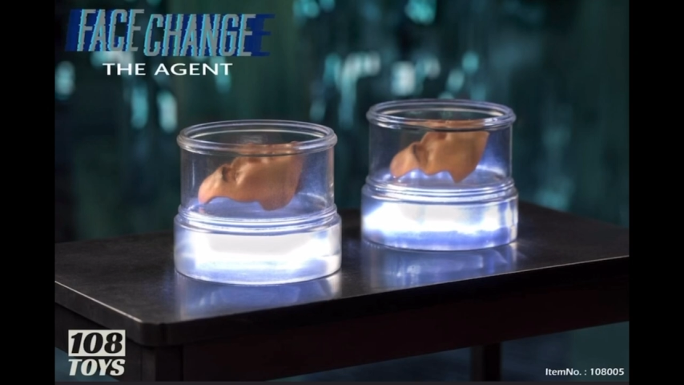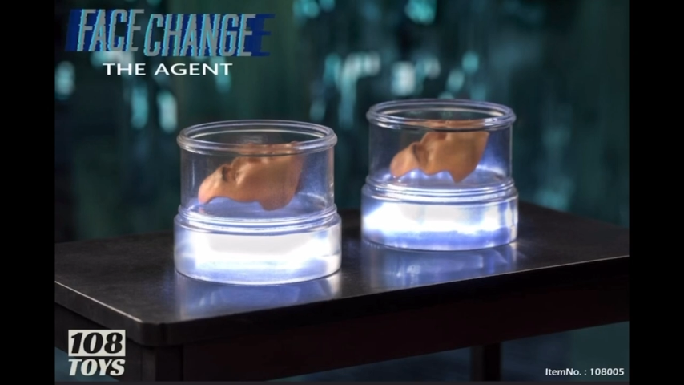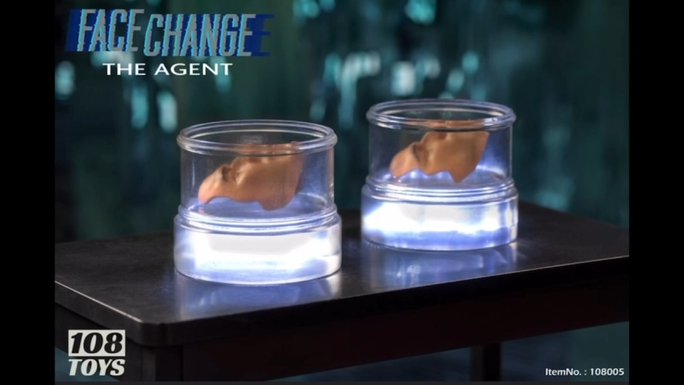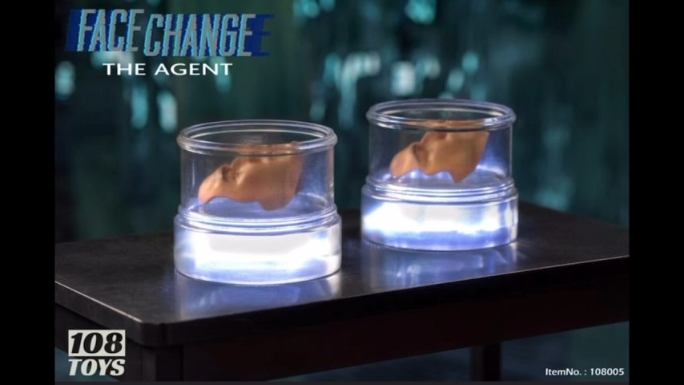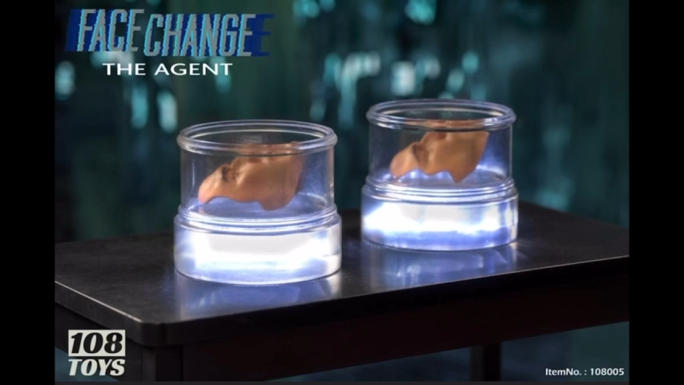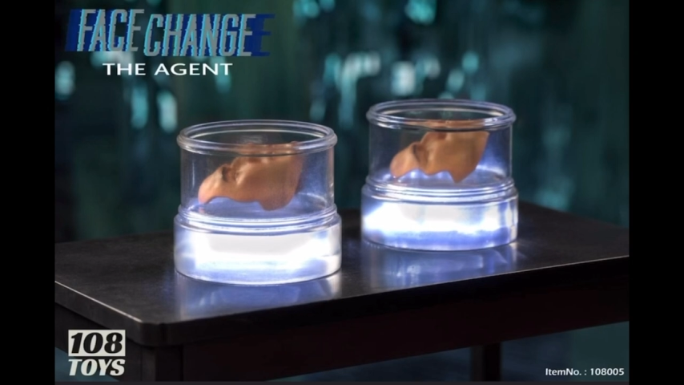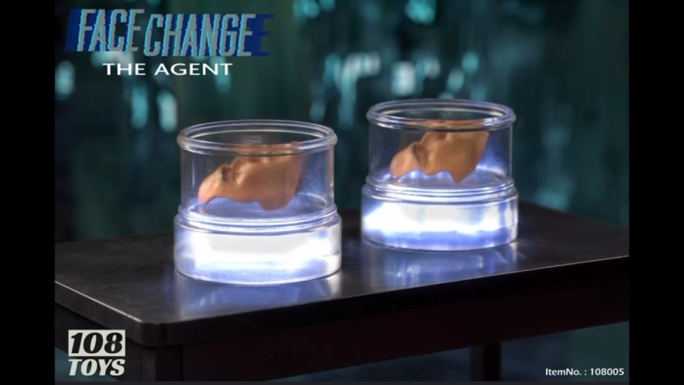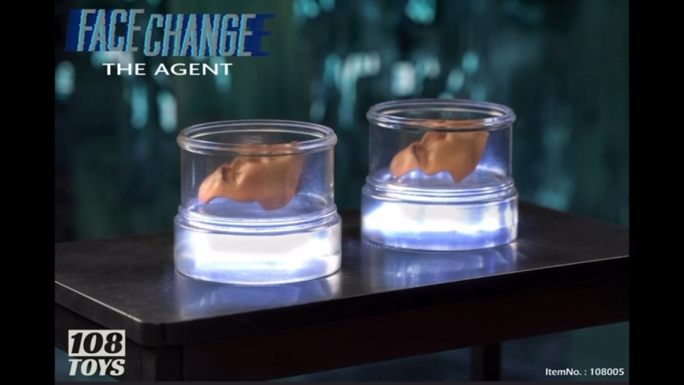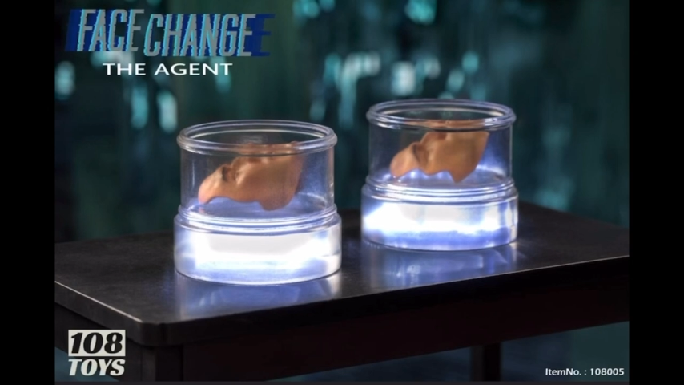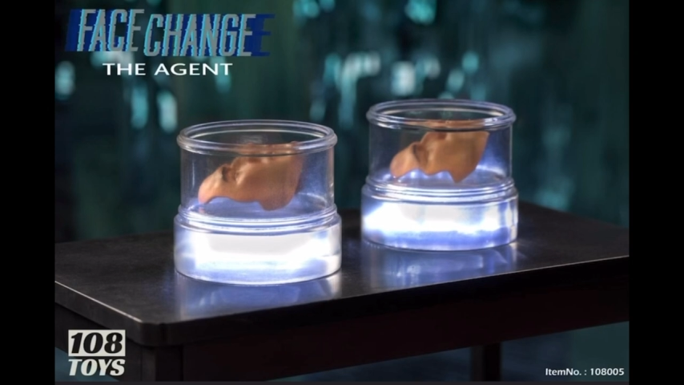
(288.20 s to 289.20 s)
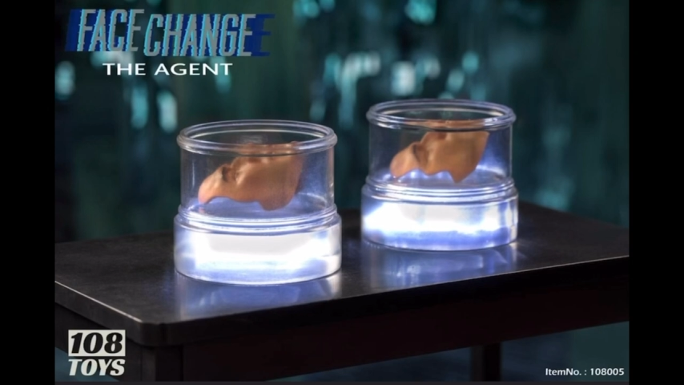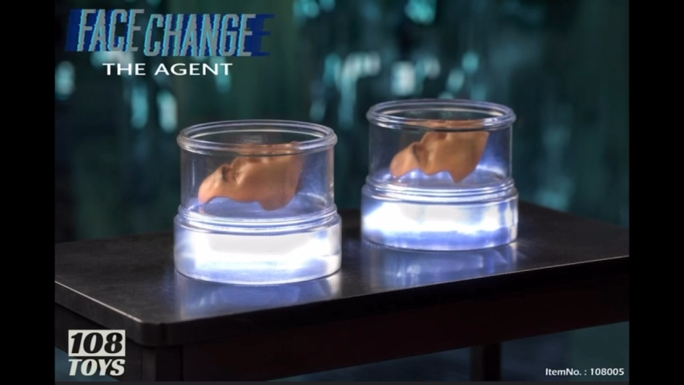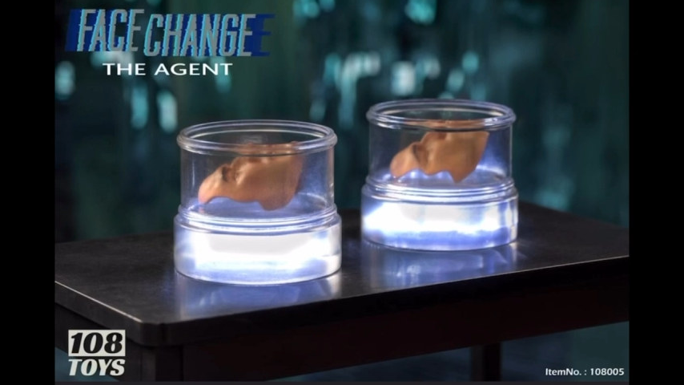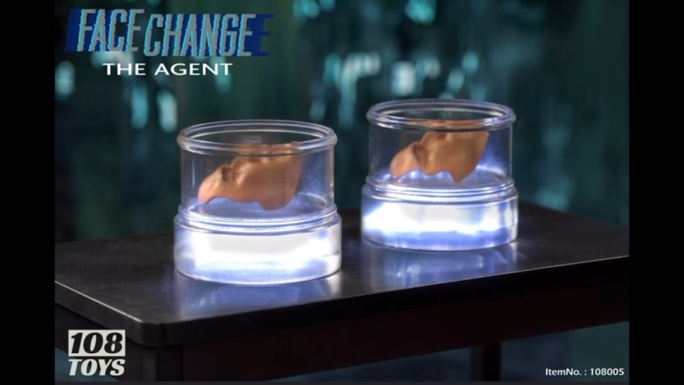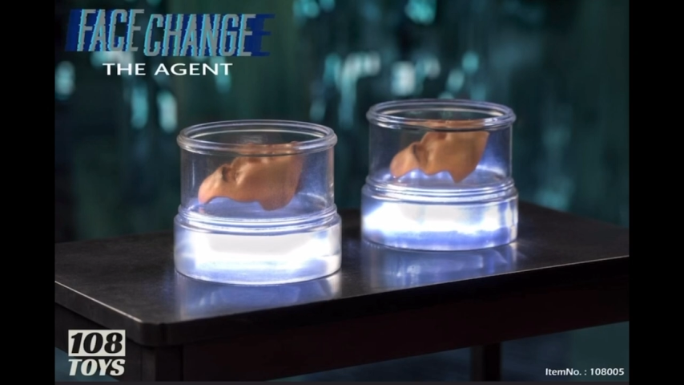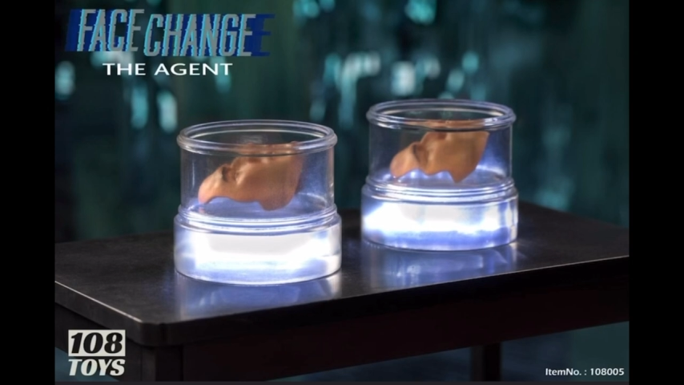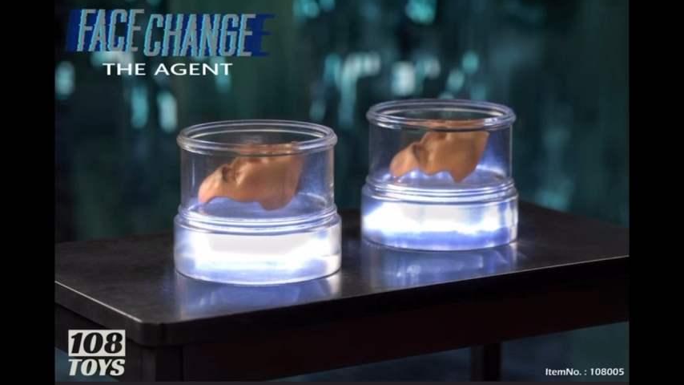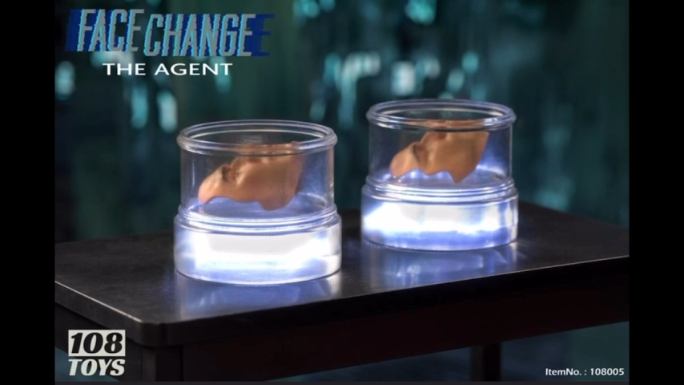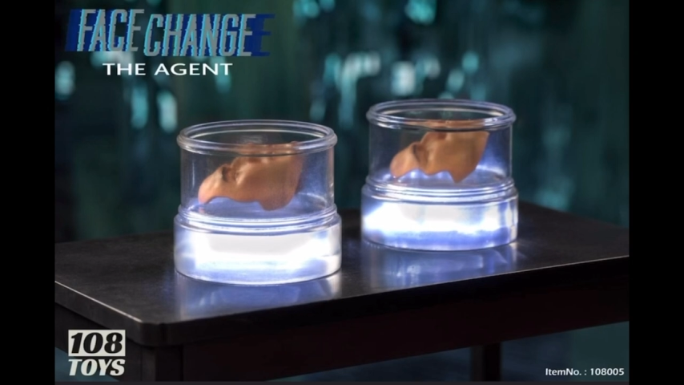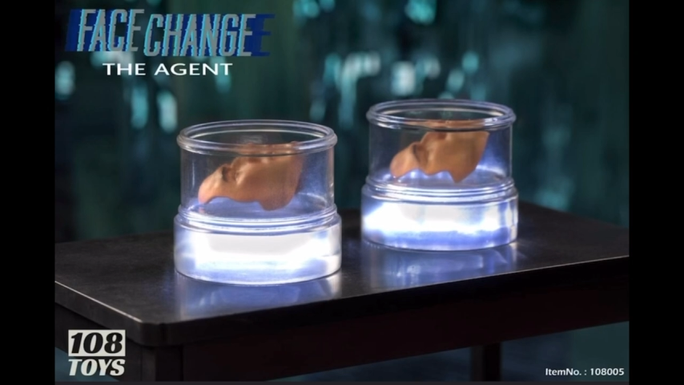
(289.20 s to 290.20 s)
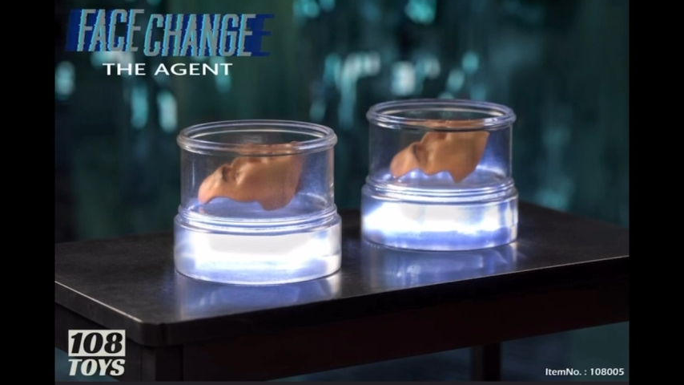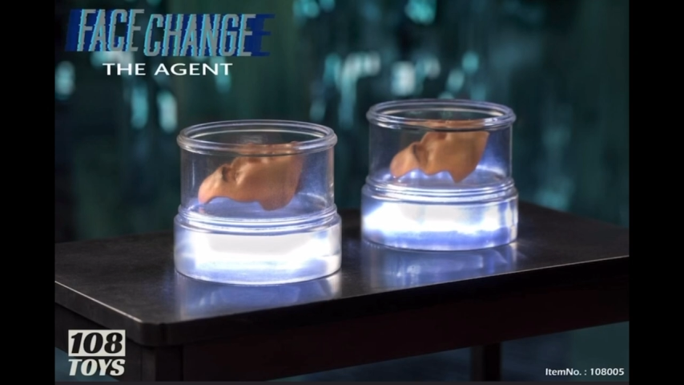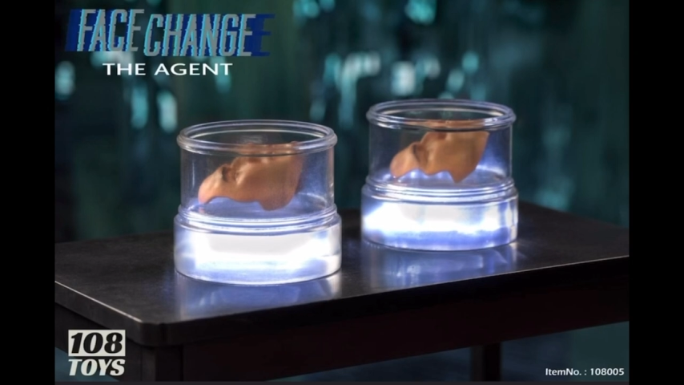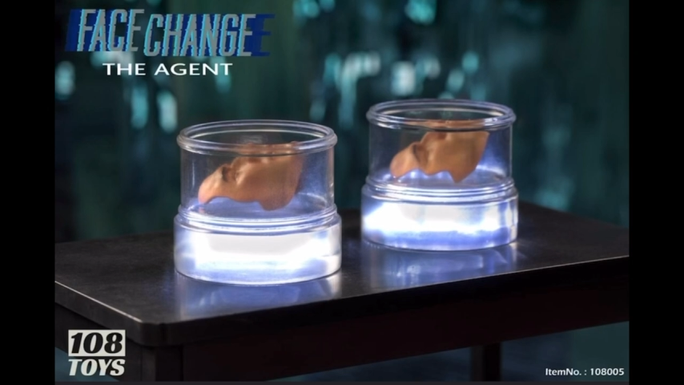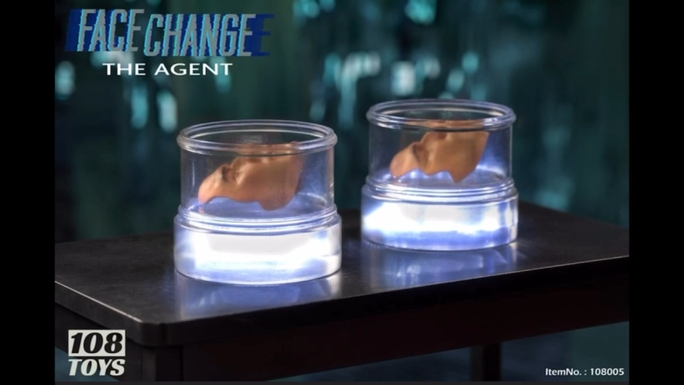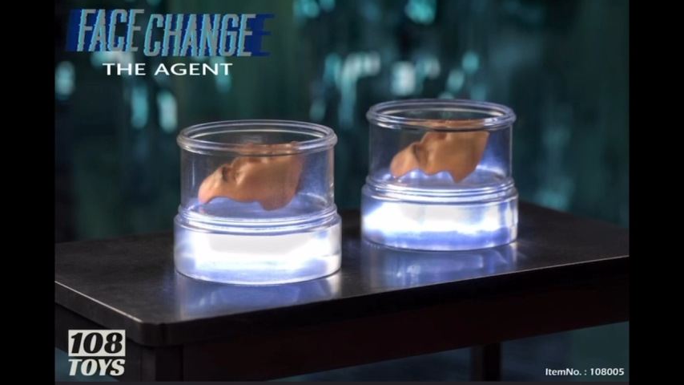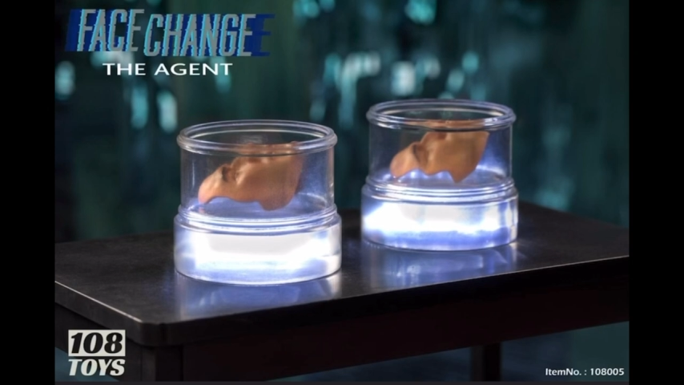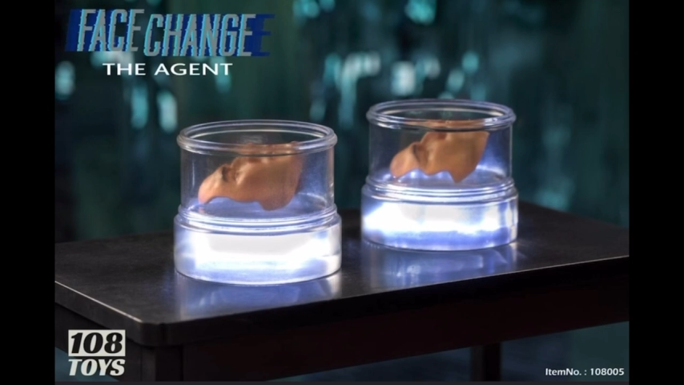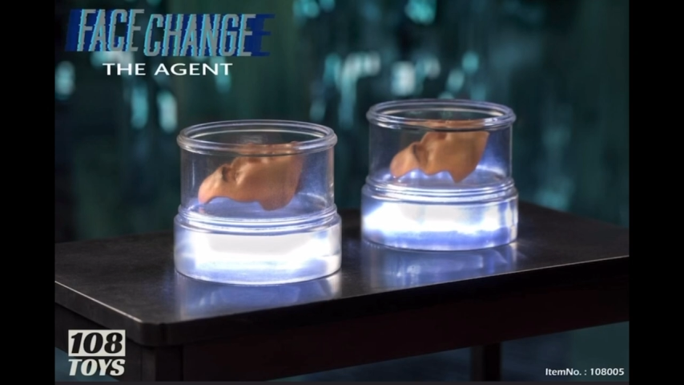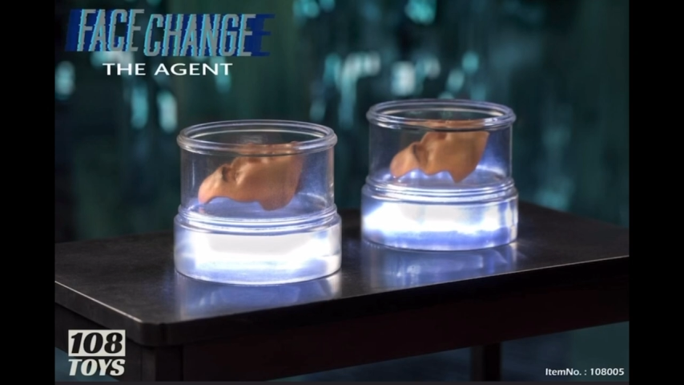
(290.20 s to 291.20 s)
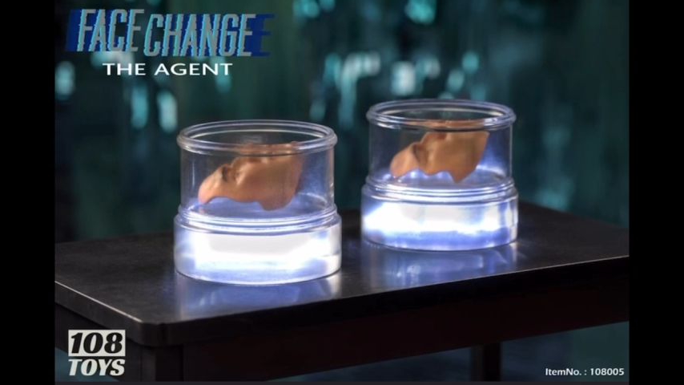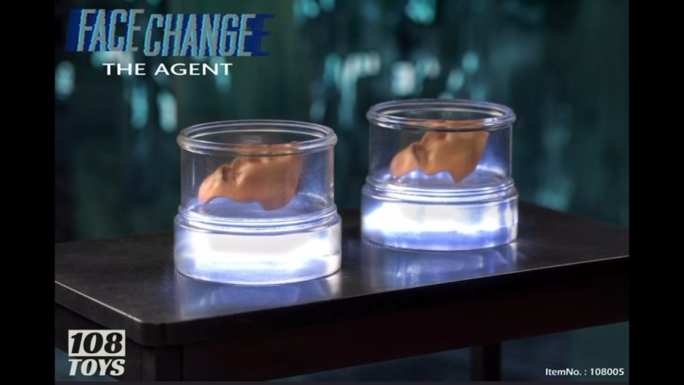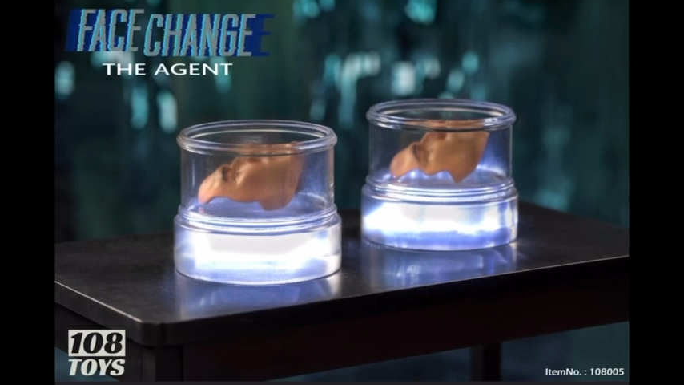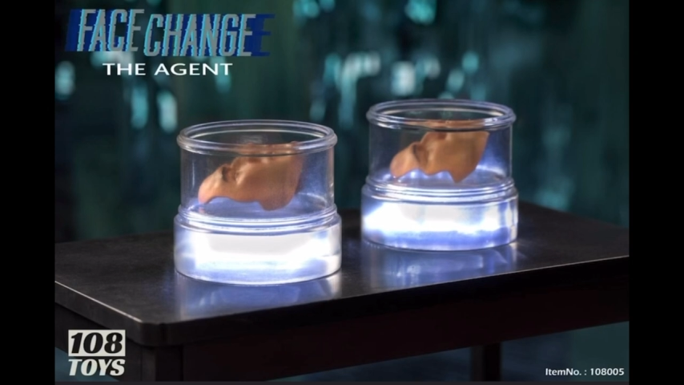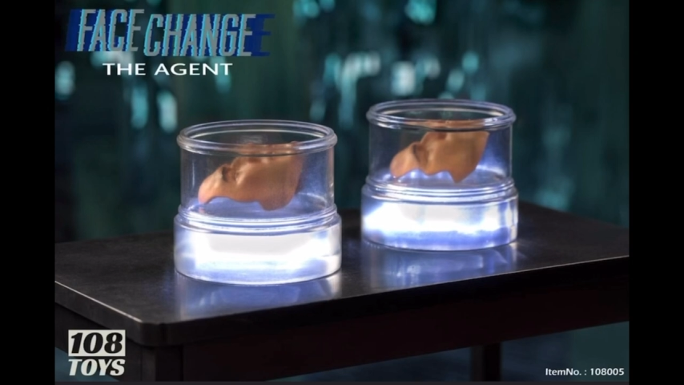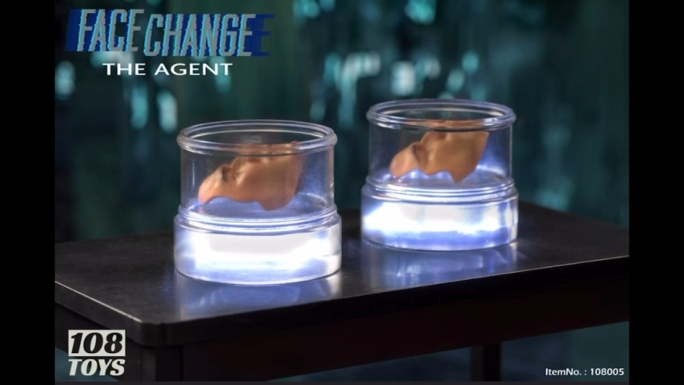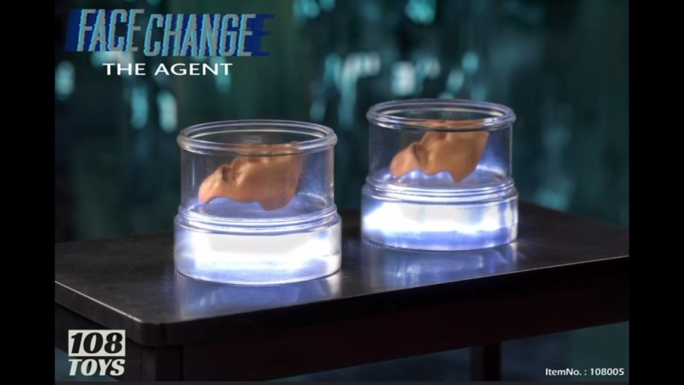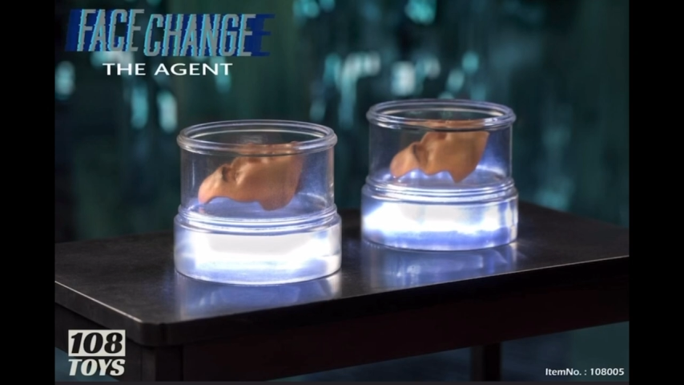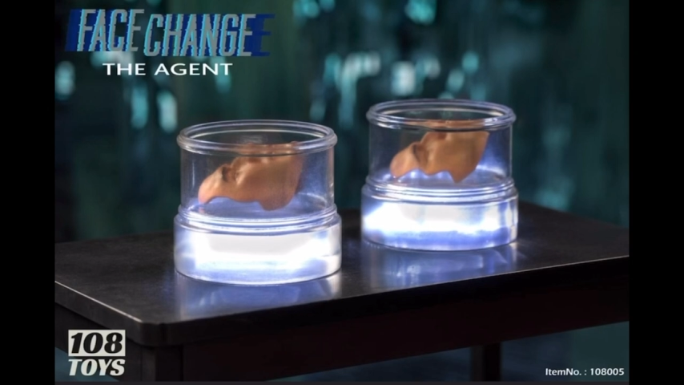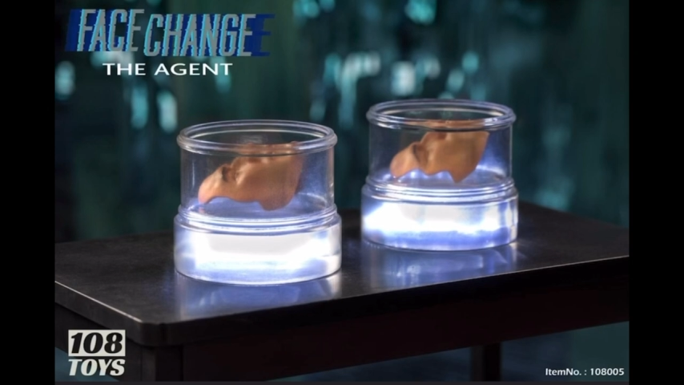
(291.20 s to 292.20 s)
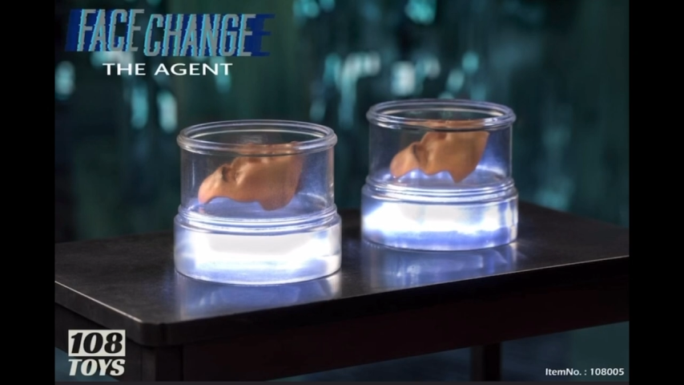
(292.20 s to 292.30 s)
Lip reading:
Nobody's mouth can be seen.